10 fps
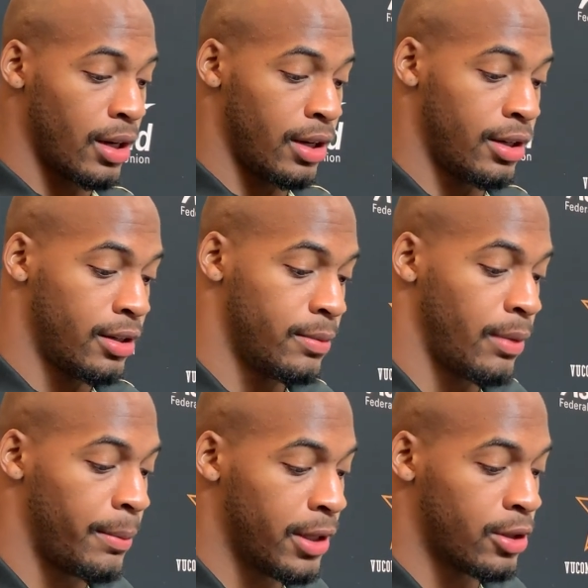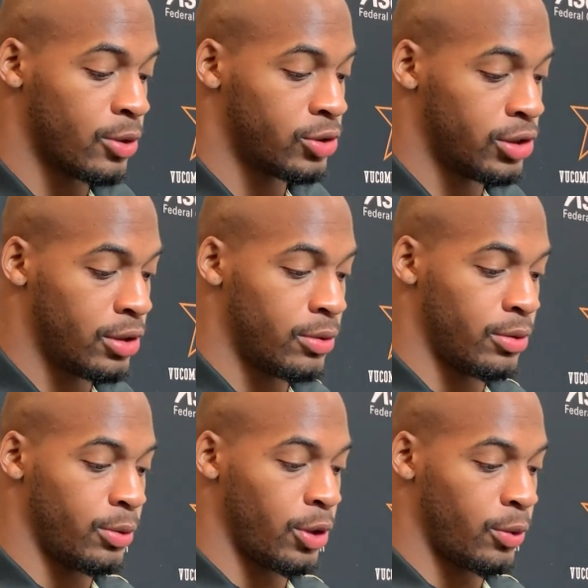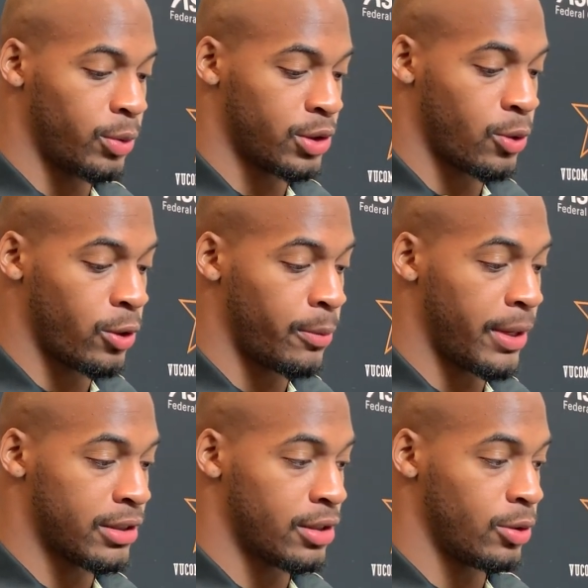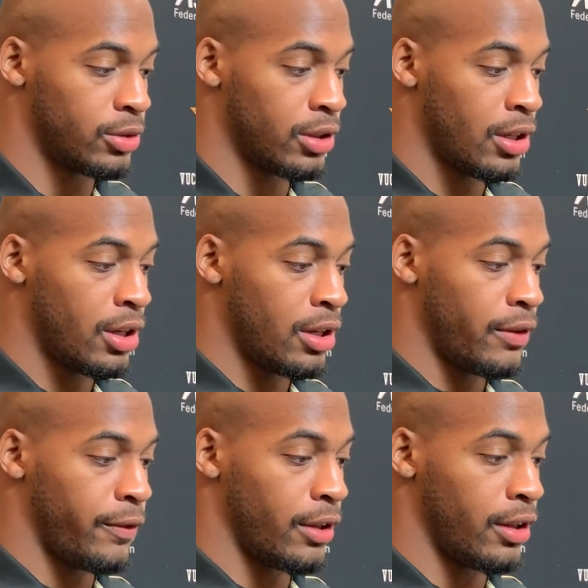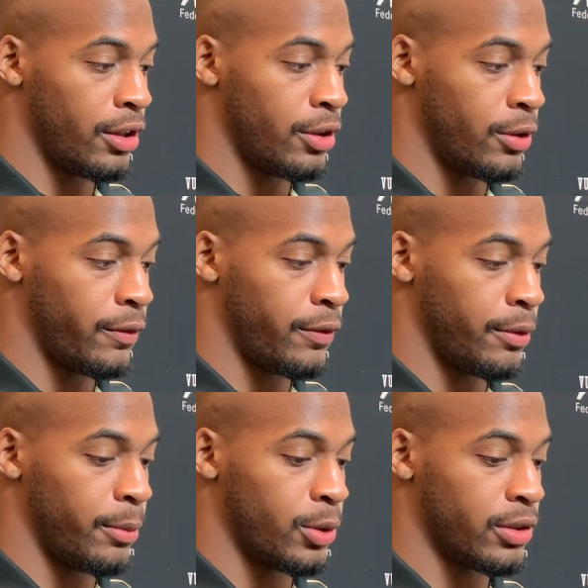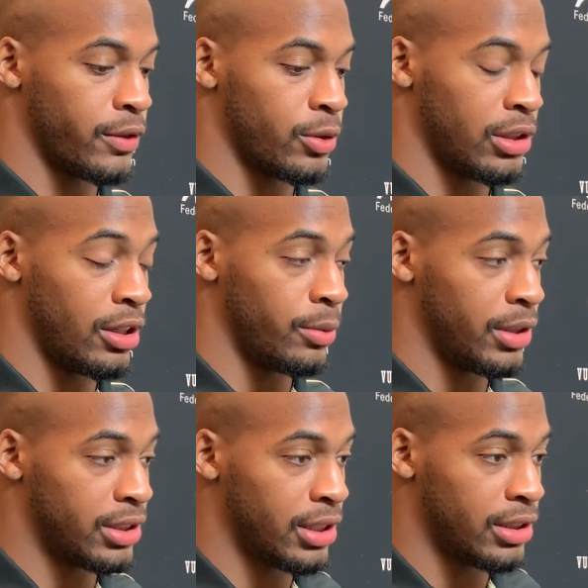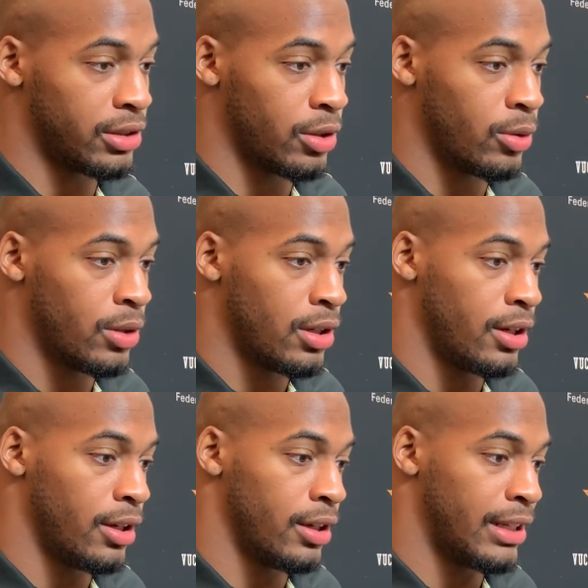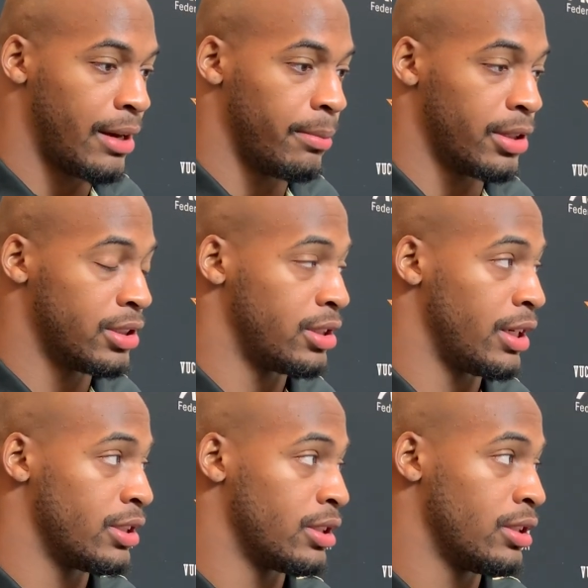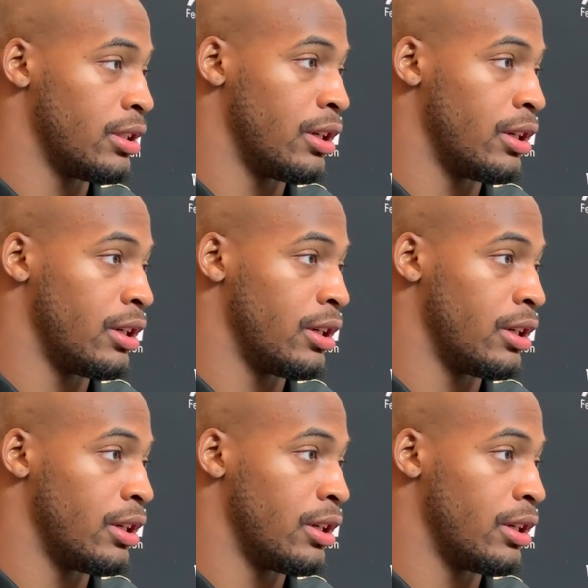I mean, Coach G, you know, was a quarterback's coach for the, you know, for most of Coach Ludwig's stint. So not much is changing.